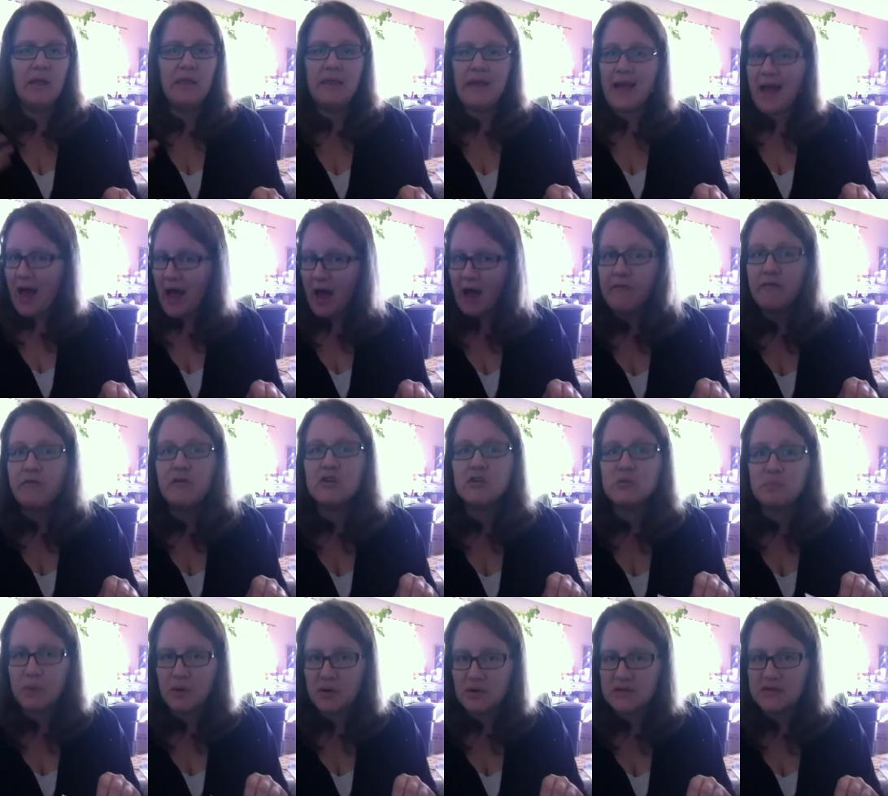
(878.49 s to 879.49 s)
The
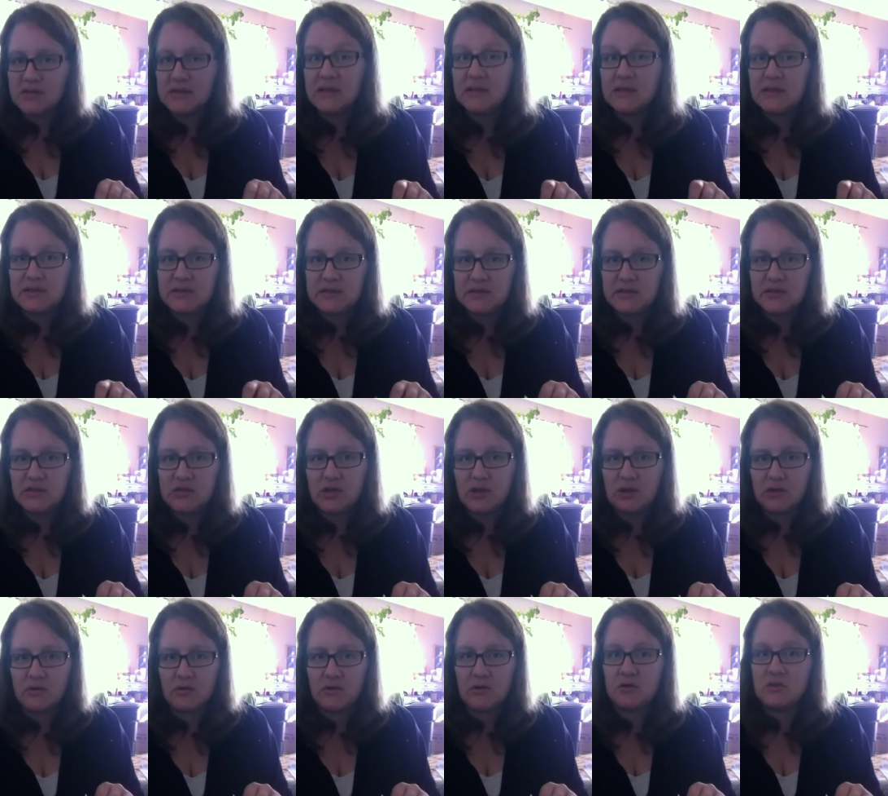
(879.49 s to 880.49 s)
average person is
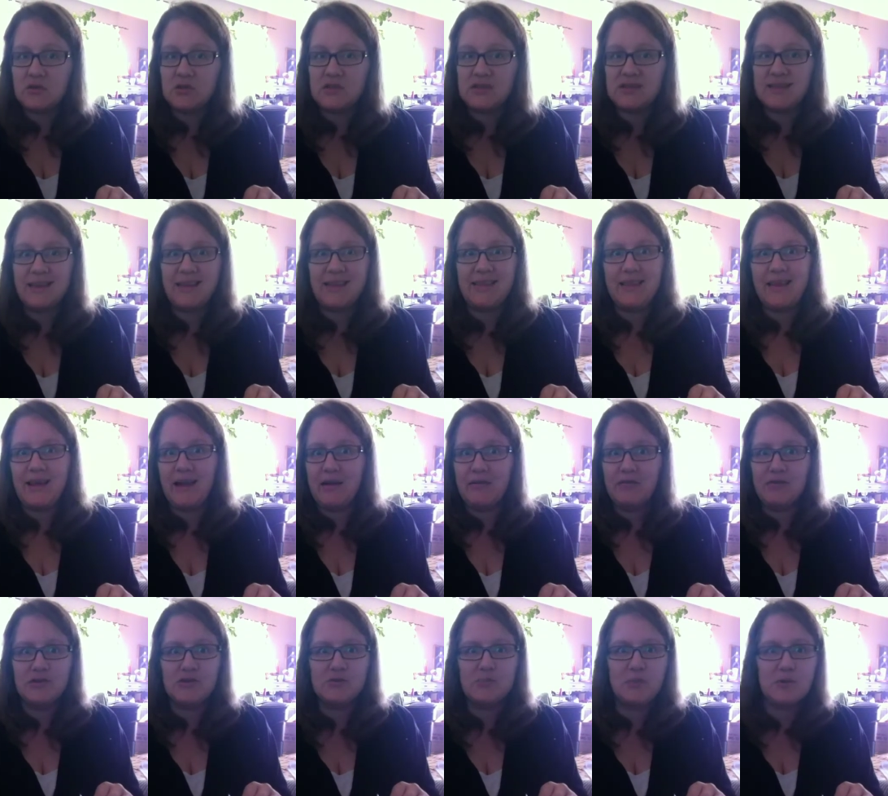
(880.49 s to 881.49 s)
cisgendered, just like the
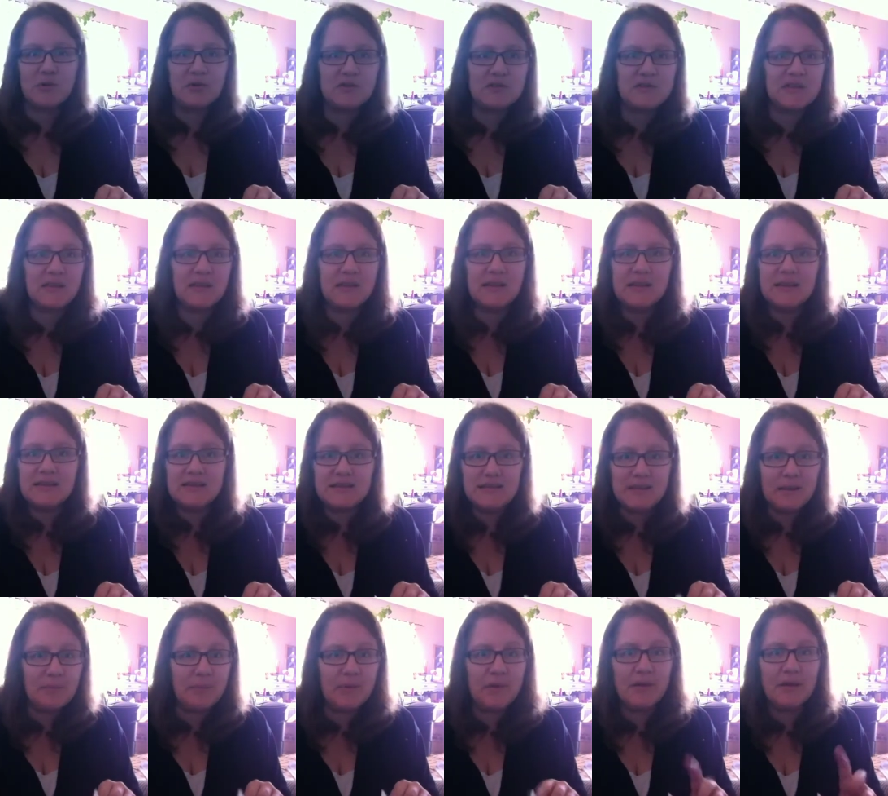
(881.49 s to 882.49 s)
average person is
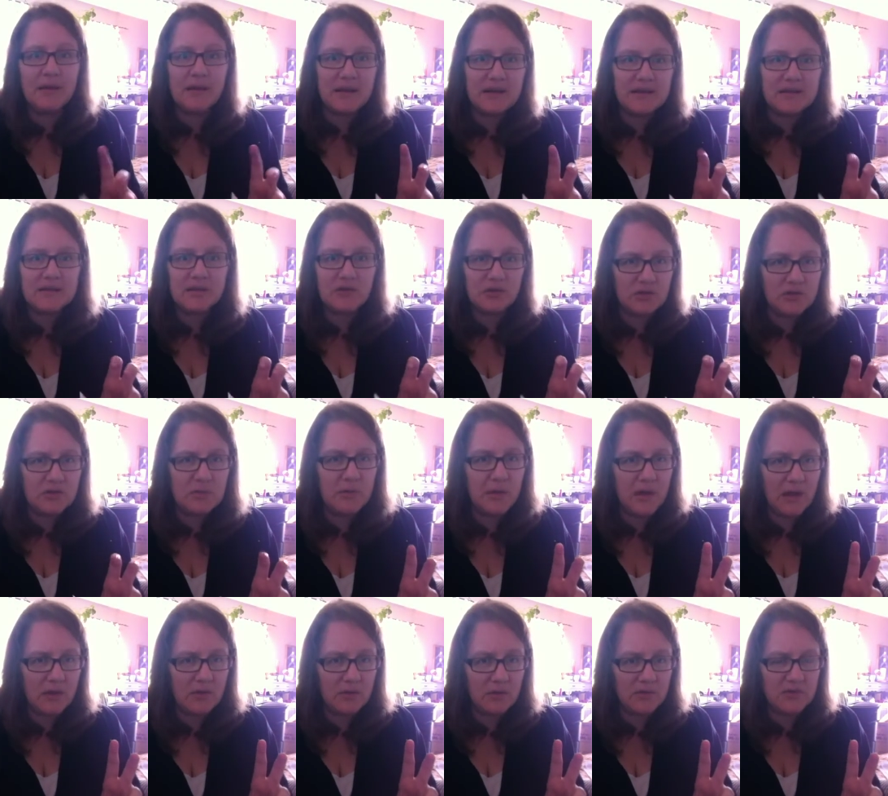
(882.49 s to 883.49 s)
typically considered to be
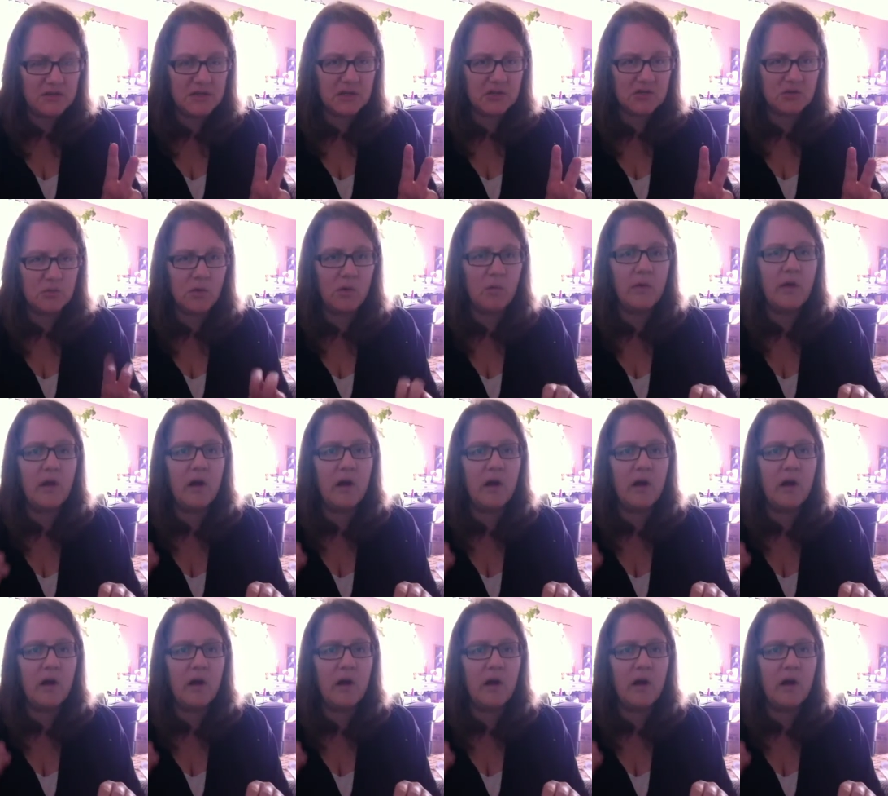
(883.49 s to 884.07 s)
heterosexual.